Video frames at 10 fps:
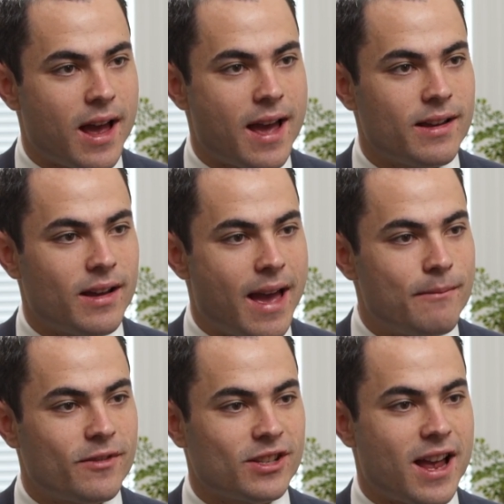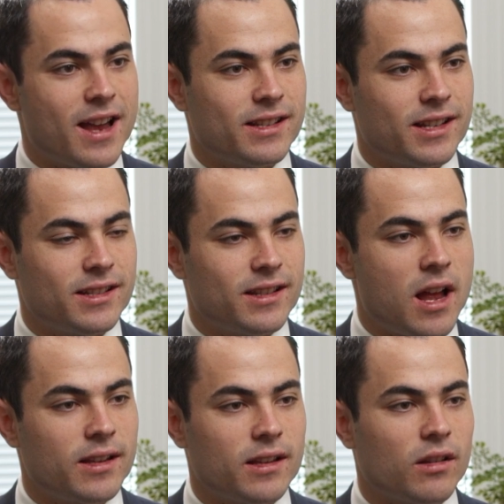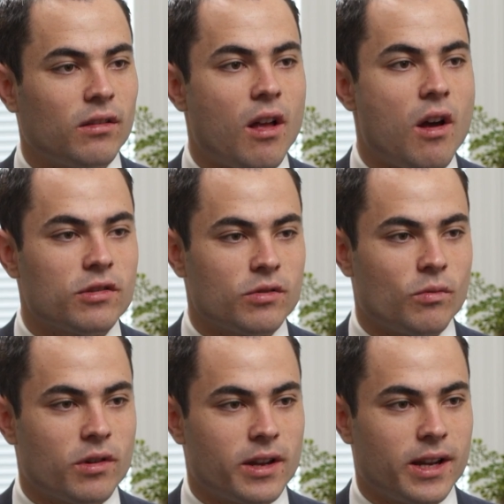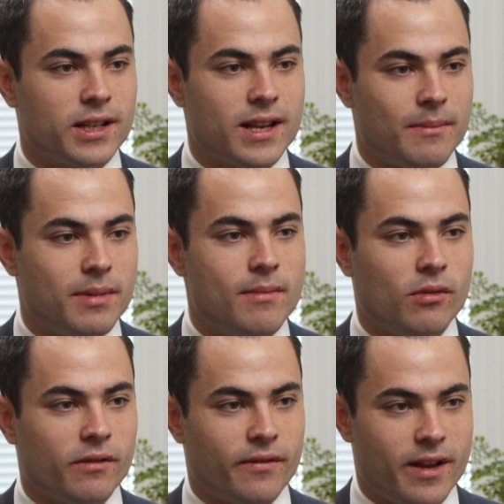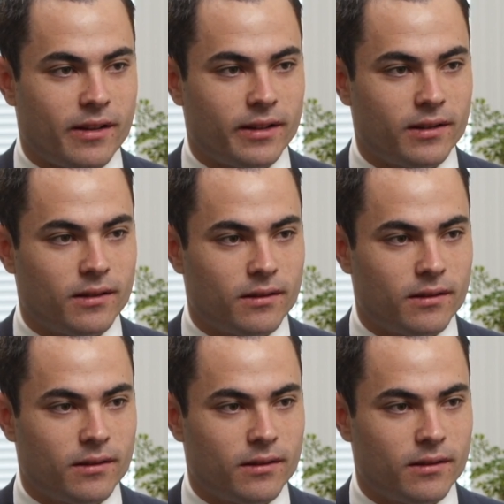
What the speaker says: I emphasize, it's not that the law isn't working, it's that people are failing.